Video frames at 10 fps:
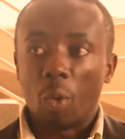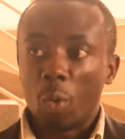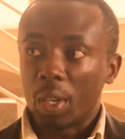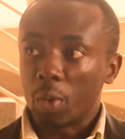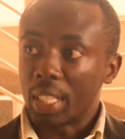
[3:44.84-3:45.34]

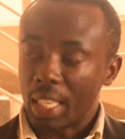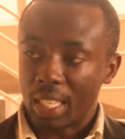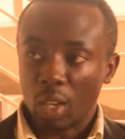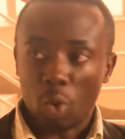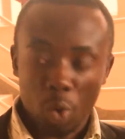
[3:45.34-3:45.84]
which
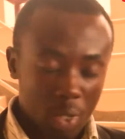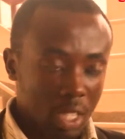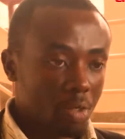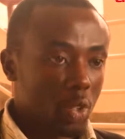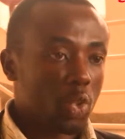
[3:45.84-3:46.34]
is
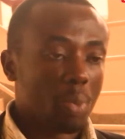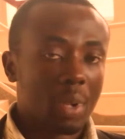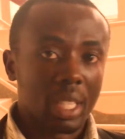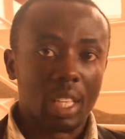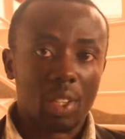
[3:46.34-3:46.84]
inclusive, which will
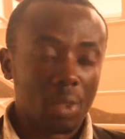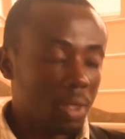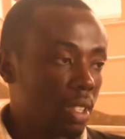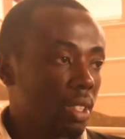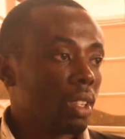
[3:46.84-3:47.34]
bring the
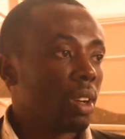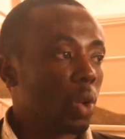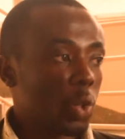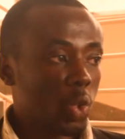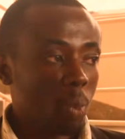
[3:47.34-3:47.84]
youth
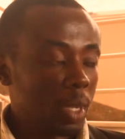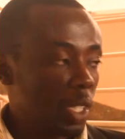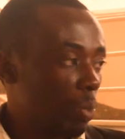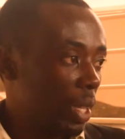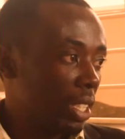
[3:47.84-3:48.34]
also
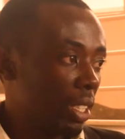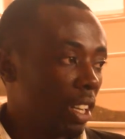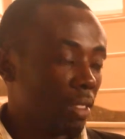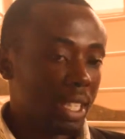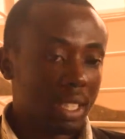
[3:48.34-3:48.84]
participate in
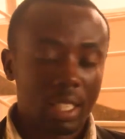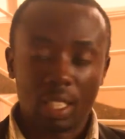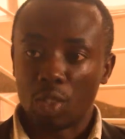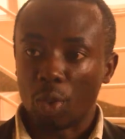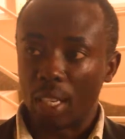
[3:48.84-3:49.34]
governance.
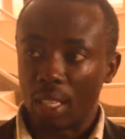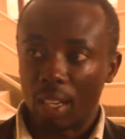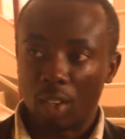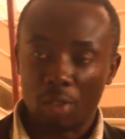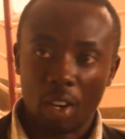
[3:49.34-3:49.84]
This is on the
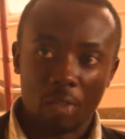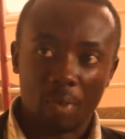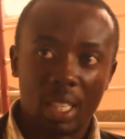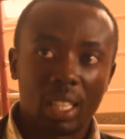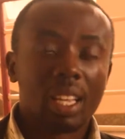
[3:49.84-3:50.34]
side of
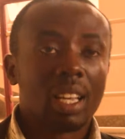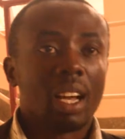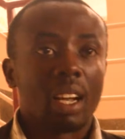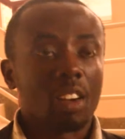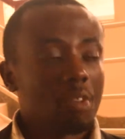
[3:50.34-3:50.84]
government.
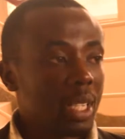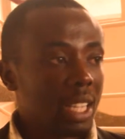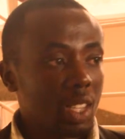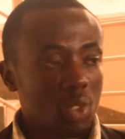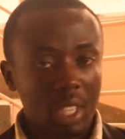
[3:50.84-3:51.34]
Government
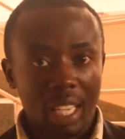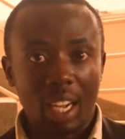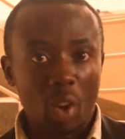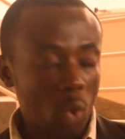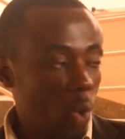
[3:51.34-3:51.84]
has to take
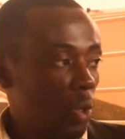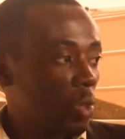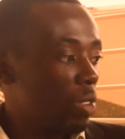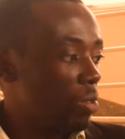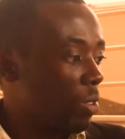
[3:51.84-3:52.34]
a role
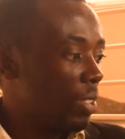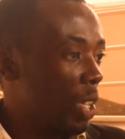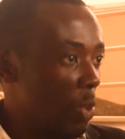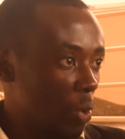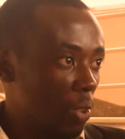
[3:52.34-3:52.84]
to involve the
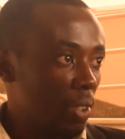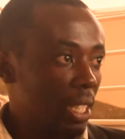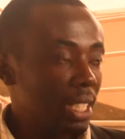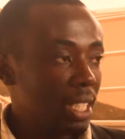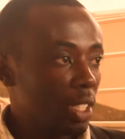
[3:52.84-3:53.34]
youth
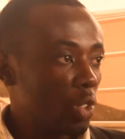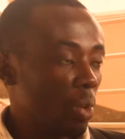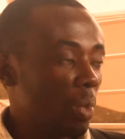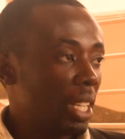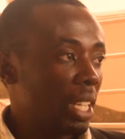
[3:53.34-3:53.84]
in
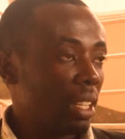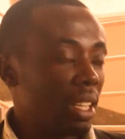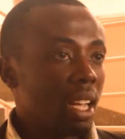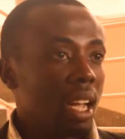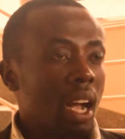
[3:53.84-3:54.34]
decision making.
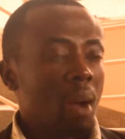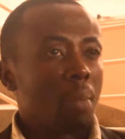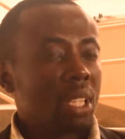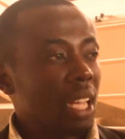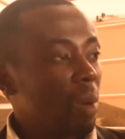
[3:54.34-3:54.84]

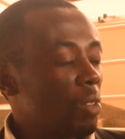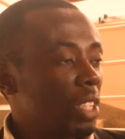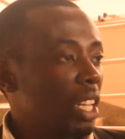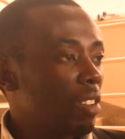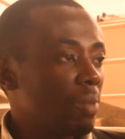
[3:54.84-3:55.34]
Some of
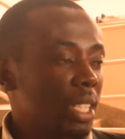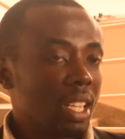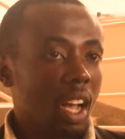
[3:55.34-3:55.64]
the governments